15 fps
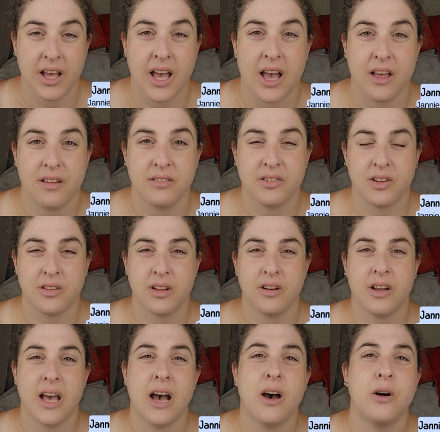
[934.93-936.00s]
And the
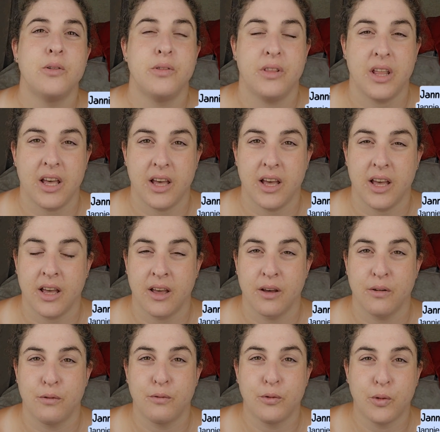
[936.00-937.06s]
noun there
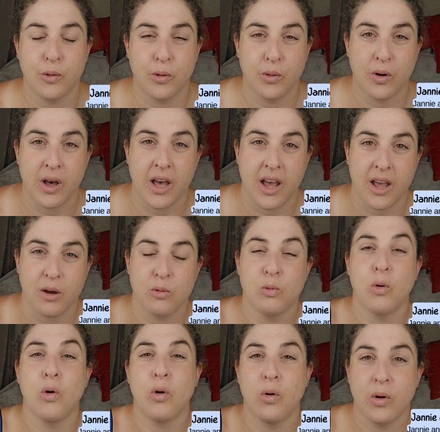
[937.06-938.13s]
for a
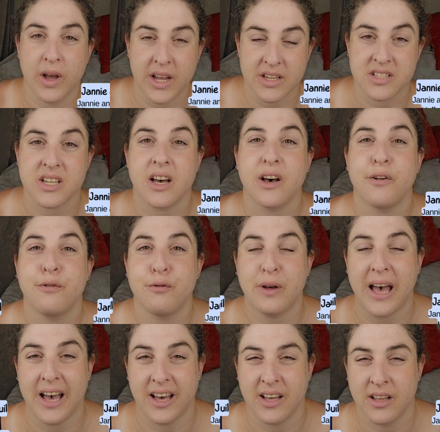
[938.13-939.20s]
war is
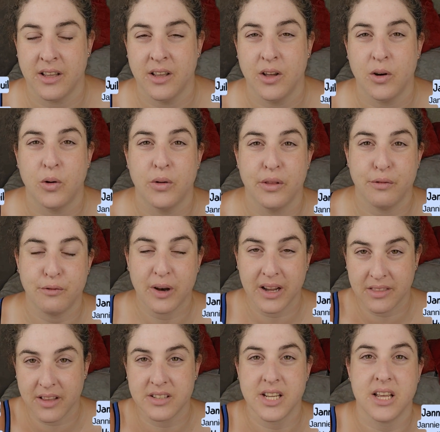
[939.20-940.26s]
geveg, or the
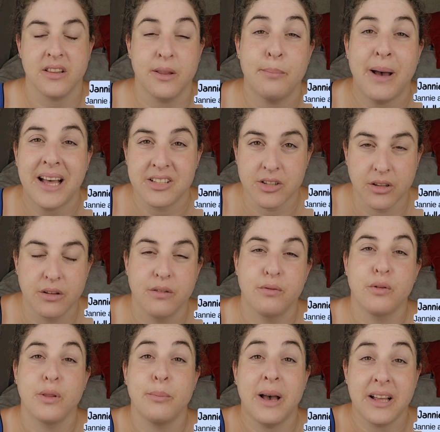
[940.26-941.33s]
fight that take the battle,
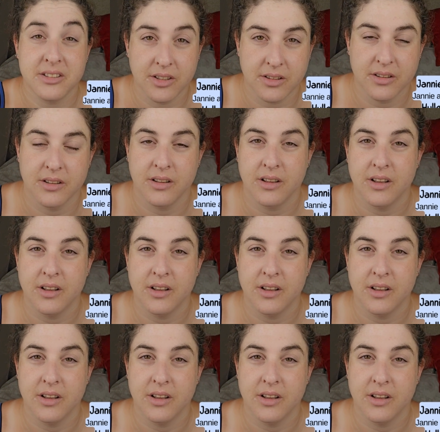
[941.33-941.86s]
for the battle.